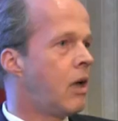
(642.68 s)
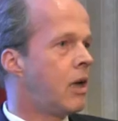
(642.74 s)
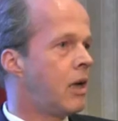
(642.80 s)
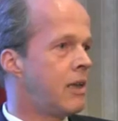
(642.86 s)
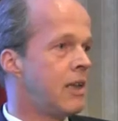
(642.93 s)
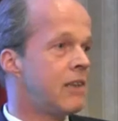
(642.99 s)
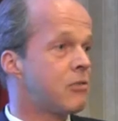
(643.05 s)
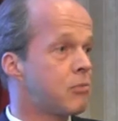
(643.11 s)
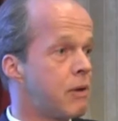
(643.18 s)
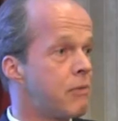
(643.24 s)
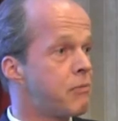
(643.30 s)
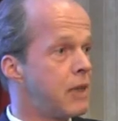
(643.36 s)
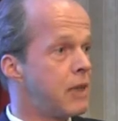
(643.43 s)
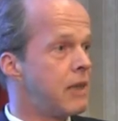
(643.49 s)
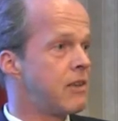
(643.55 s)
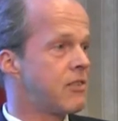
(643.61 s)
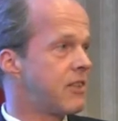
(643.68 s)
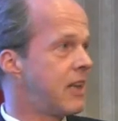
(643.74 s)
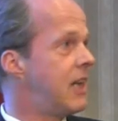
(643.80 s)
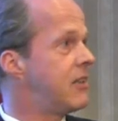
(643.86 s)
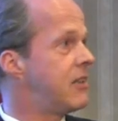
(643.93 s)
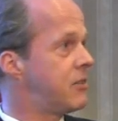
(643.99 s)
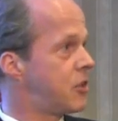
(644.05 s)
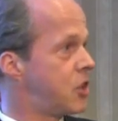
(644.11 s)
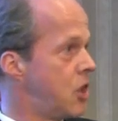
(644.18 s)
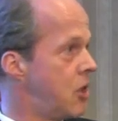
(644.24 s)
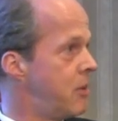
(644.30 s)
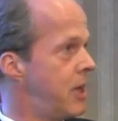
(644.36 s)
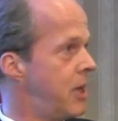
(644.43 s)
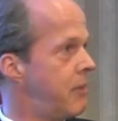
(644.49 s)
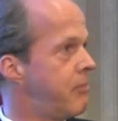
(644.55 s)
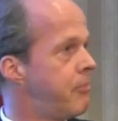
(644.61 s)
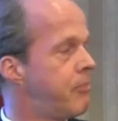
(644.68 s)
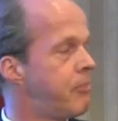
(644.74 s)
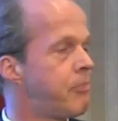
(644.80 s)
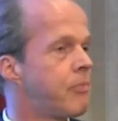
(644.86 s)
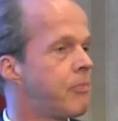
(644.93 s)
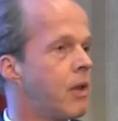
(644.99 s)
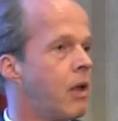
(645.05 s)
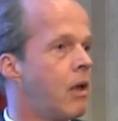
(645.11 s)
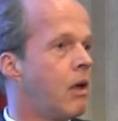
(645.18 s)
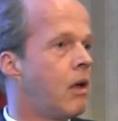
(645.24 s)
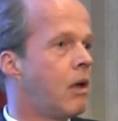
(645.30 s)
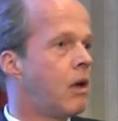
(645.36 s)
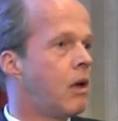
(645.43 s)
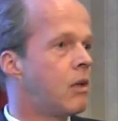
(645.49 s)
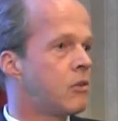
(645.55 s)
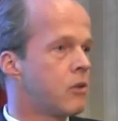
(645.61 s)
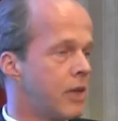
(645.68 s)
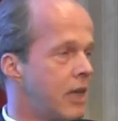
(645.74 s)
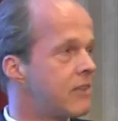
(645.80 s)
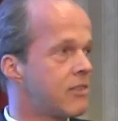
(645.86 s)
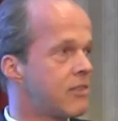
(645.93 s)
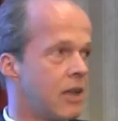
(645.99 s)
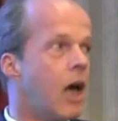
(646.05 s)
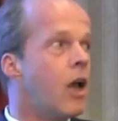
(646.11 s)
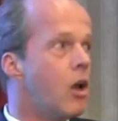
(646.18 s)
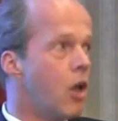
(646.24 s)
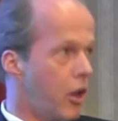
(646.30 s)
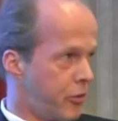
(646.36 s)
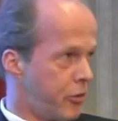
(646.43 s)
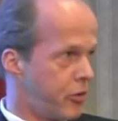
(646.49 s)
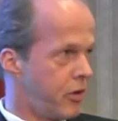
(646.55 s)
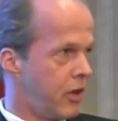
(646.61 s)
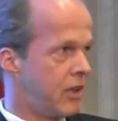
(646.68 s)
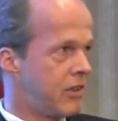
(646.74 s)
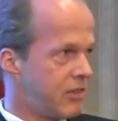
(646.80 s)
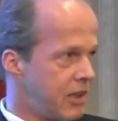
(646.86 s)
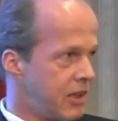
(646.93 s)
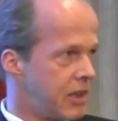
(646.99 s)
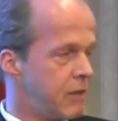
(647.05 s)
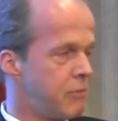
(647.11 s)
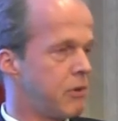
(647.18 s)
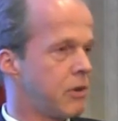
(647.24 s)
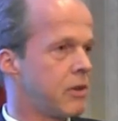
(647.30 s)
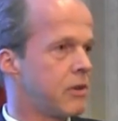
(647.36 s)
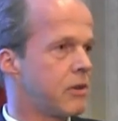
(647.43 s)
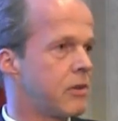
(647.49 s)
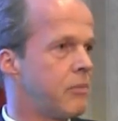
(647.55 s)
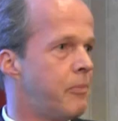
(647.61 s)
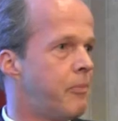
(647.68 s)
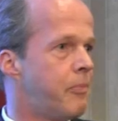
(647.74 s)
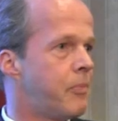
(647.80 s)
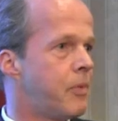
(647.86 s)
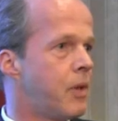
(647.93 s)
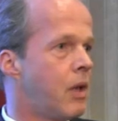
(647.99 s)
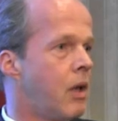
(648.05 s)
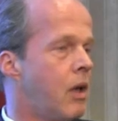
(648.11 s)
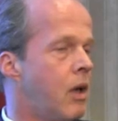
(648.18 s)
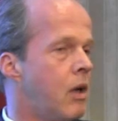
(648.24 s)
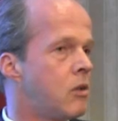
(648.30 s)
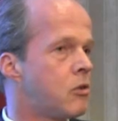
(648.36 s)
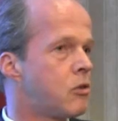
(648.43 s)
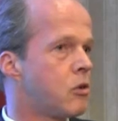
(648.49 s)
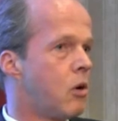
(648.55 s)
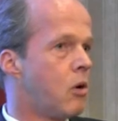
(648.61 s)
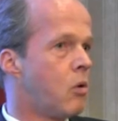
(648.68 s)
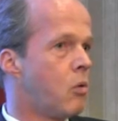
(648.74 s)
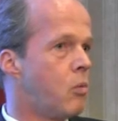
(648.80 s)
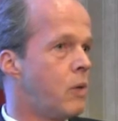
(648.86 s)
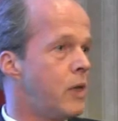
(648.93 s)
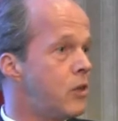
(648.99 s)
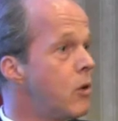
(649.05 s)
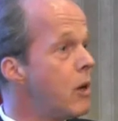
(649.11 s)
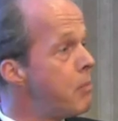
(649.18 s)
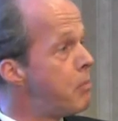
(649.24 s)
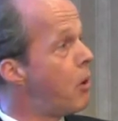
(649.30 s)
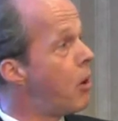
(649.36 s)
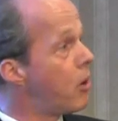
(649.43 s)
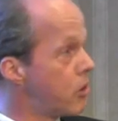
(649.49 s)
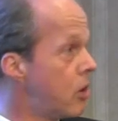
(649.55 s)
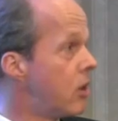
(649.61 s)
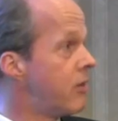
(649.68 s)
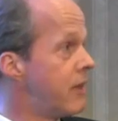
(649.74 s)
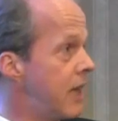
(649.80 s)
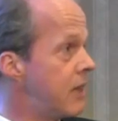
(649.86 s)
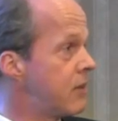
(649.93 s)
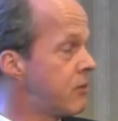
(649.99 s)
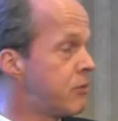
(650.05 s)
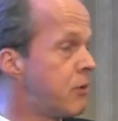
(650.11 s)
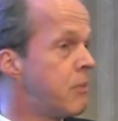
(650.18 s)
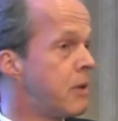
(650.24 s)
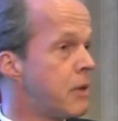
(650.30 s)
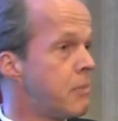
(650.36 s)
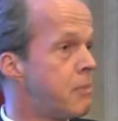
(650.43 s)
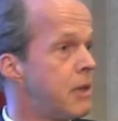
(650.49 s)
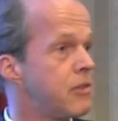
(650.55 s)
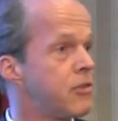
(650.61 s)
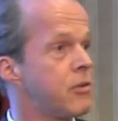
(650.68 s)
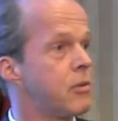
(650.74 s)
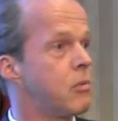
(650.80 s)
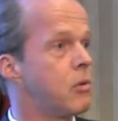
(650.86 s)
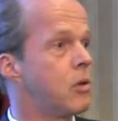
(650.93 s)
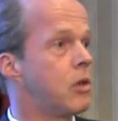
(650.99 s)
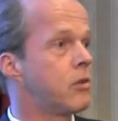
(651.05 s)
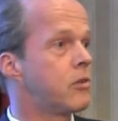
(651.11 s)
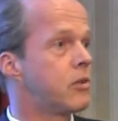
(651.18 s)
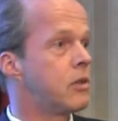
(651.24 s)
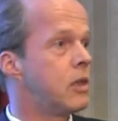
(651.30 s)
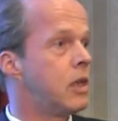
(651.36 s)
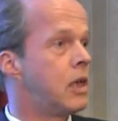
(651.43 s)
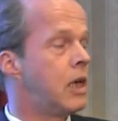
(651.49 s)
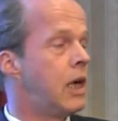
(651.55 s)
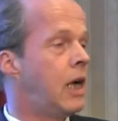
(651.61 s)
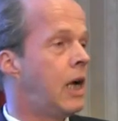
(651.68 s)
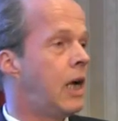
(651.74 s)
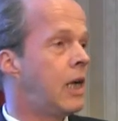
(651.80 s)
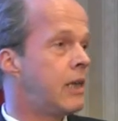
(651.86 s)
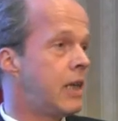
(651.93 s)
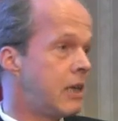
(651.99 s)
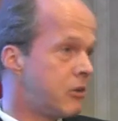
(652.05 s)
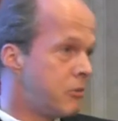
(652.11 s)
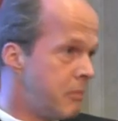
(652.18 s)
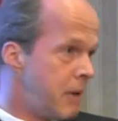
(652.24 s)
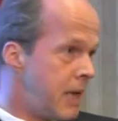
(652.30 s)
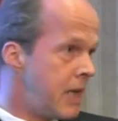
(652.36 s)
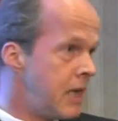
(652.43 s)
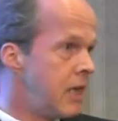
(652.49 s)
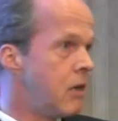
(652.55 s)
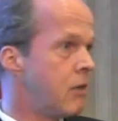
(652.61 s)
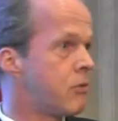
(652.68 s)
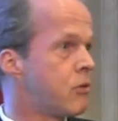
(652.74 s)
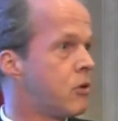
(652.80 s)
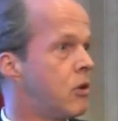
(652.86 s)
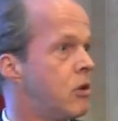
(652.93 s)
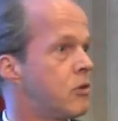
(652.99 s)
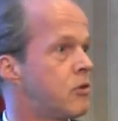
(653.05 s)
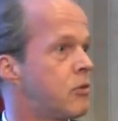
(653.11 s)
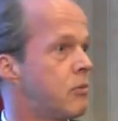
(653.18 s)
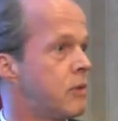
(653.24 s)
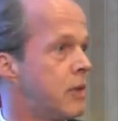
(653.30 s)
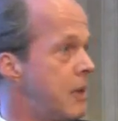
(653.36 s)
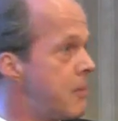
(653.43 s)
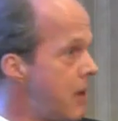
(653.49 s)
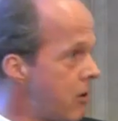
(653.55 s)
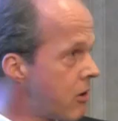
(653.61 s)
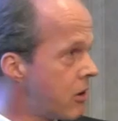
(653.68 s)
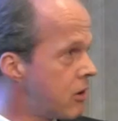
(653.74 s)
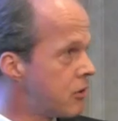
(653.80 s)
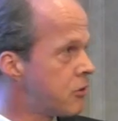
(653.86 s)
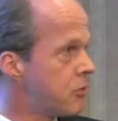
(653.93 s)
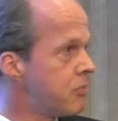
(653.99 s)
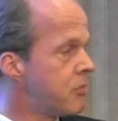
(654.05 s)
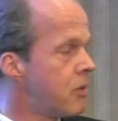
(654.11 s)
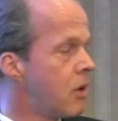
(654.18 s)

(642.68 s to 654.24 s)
Now that's roughly the size of Germany. So that's a lot, it's significant. So we do import all of that from other parts of the world, and that is mainly, of course, the Americas.